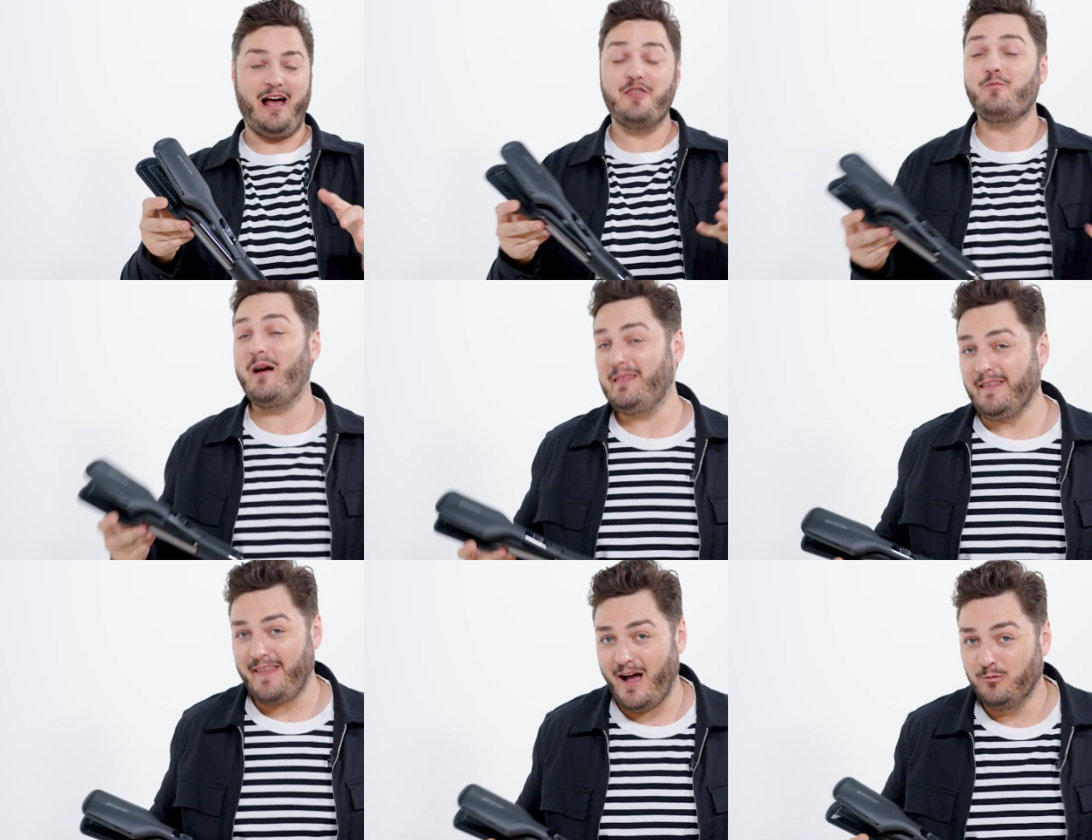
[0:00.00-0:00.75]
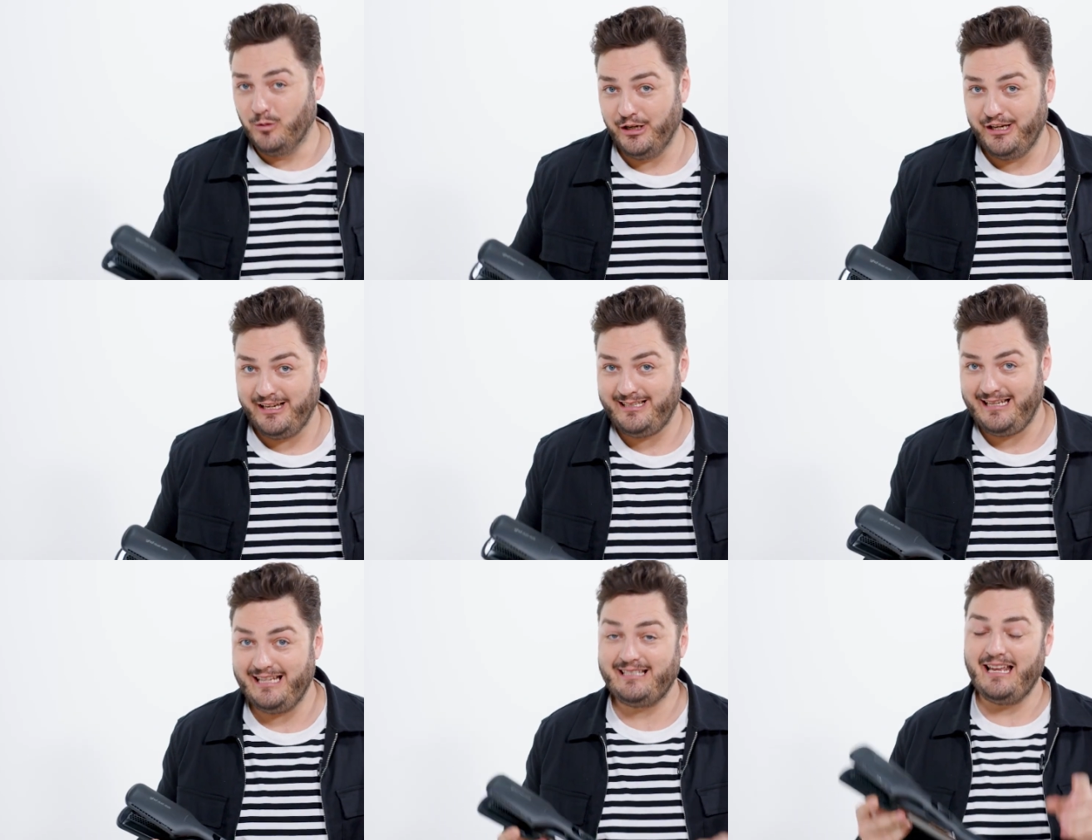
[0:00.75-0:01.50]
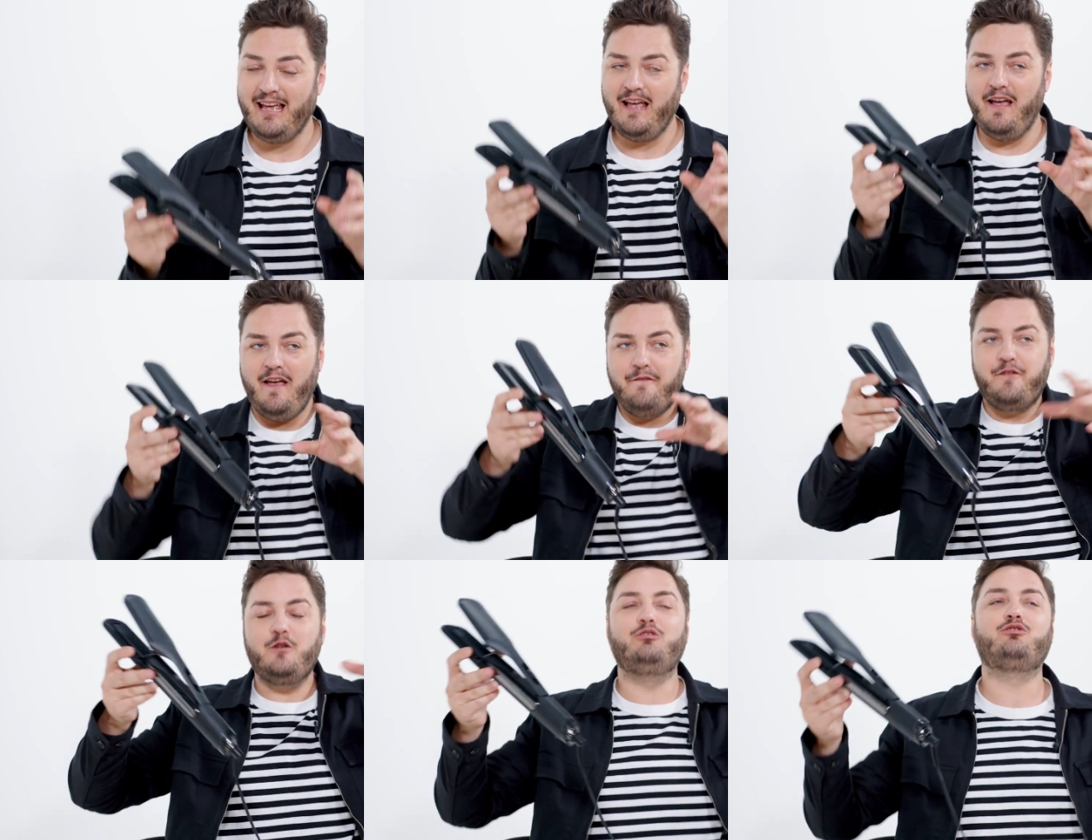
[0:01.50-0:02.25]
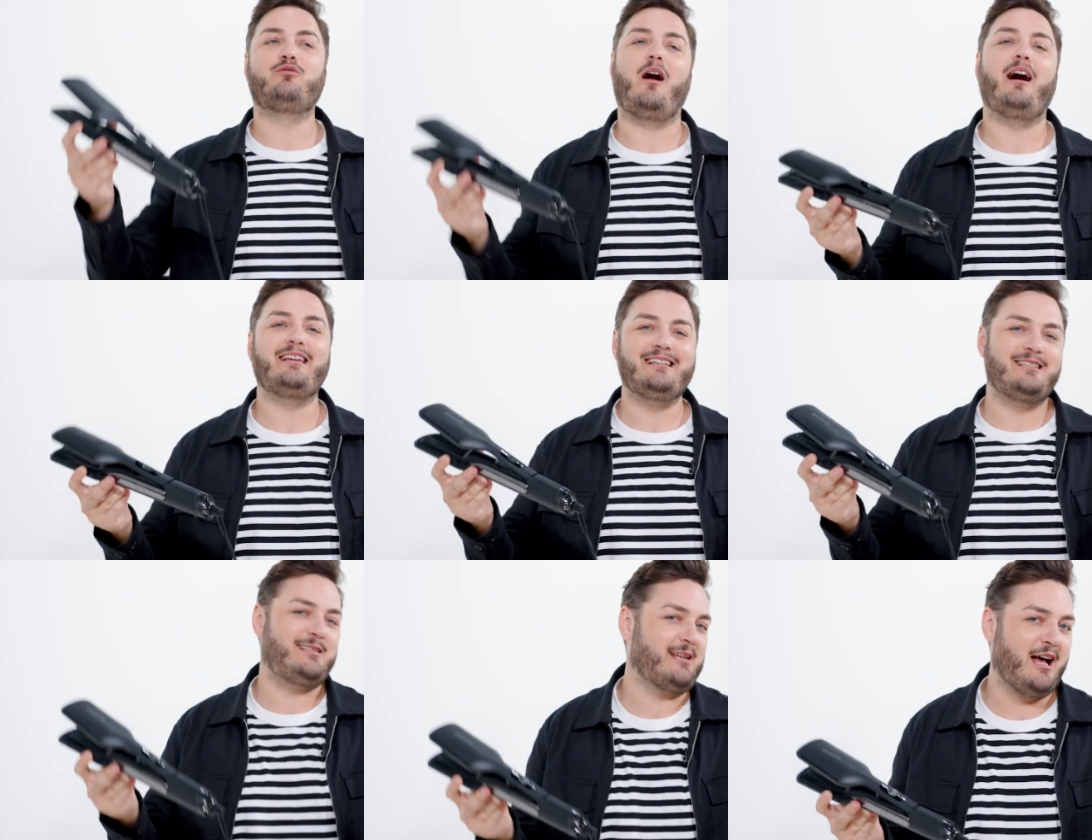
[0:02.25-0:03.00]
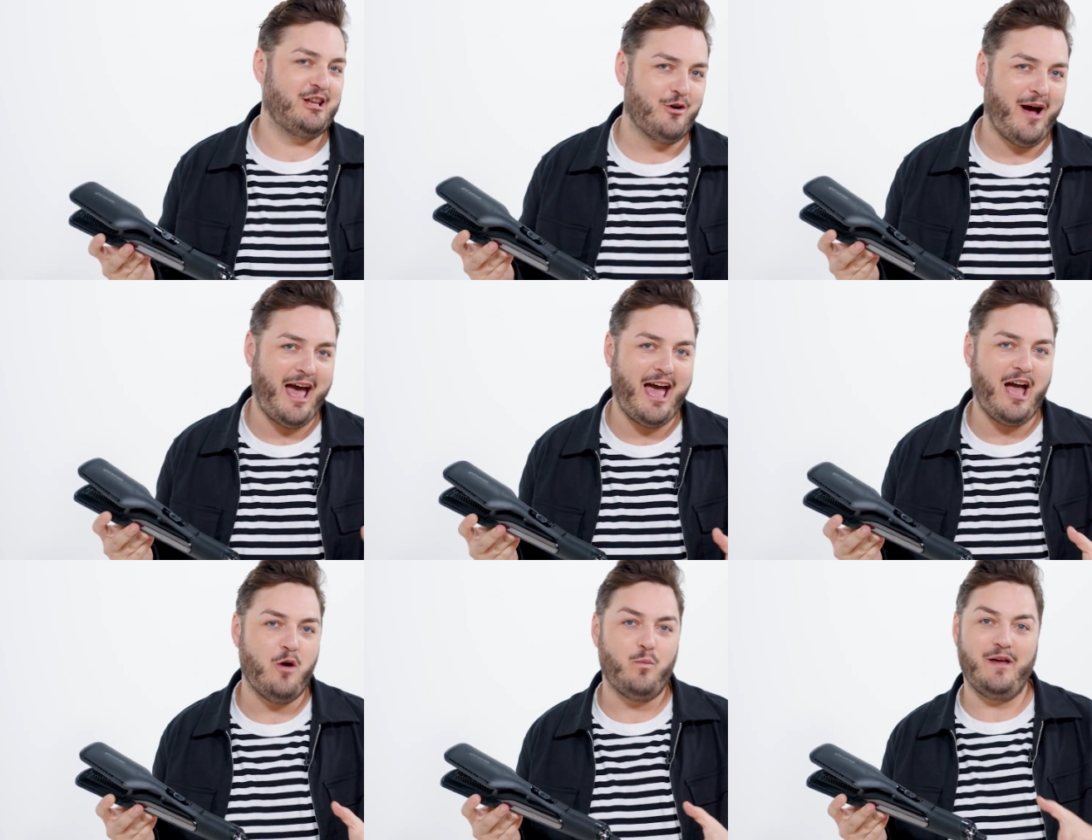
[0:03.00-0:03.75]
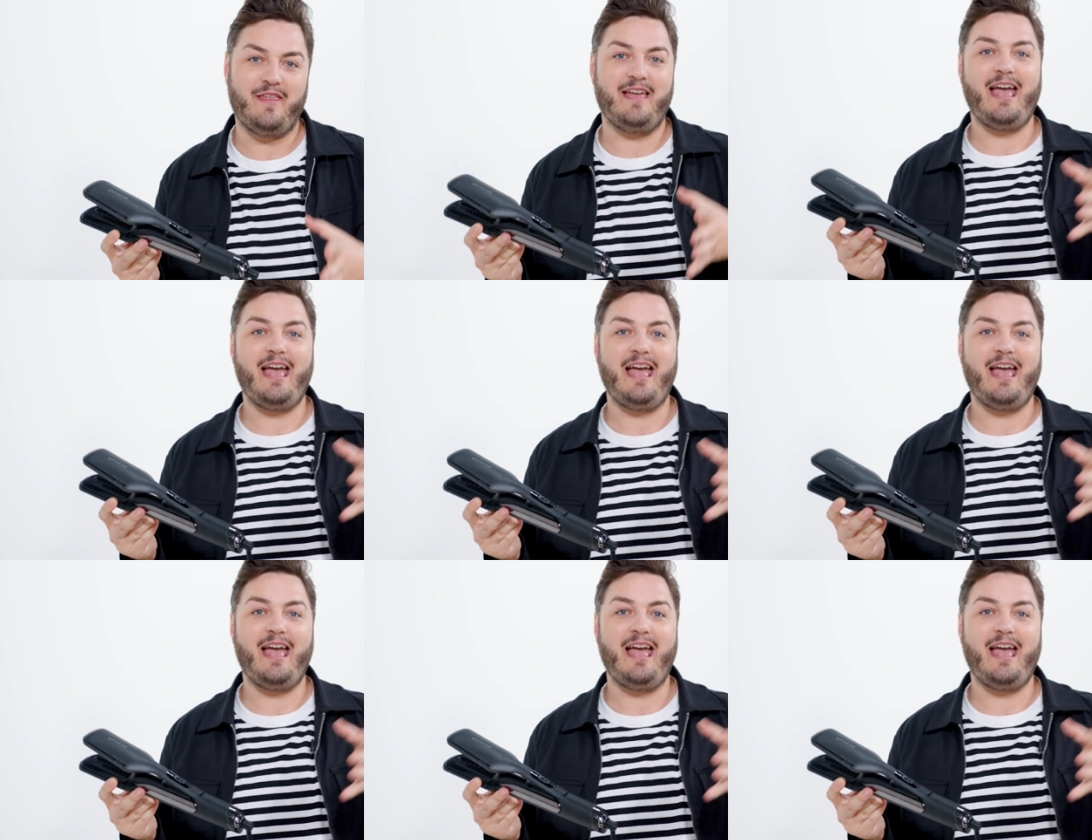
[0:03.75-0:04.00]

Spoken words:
And the way that that works is if you dry and style your hair with a